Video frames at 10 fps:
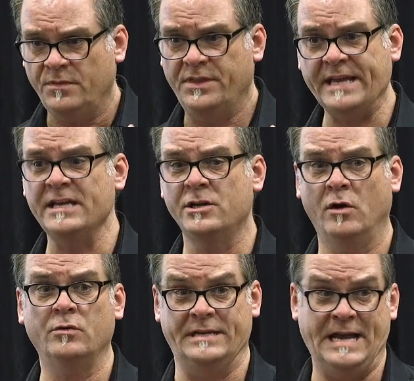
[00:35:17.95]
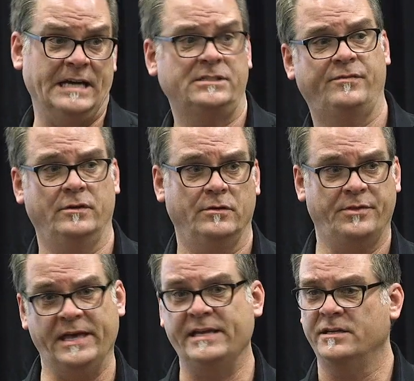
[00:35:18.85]
They can go to Nashville,
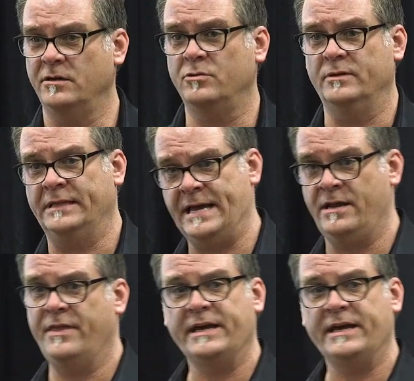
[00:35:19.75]
they can go to Atlanta,